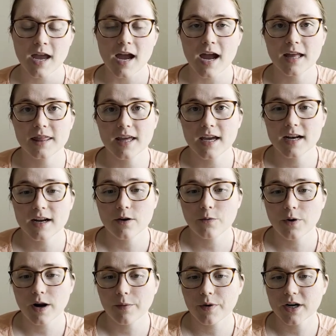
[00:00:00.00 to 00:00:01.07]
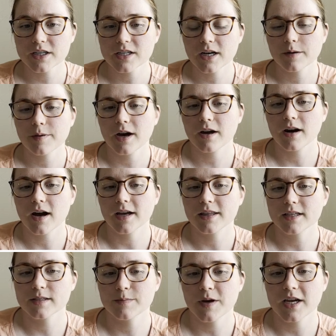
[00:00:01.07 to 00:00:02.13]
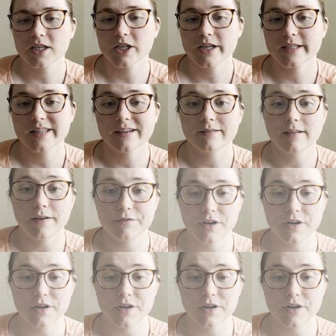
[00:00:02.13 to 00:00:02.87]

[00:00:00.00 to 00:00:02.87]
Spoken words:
And then what I want to talk about on this page is the love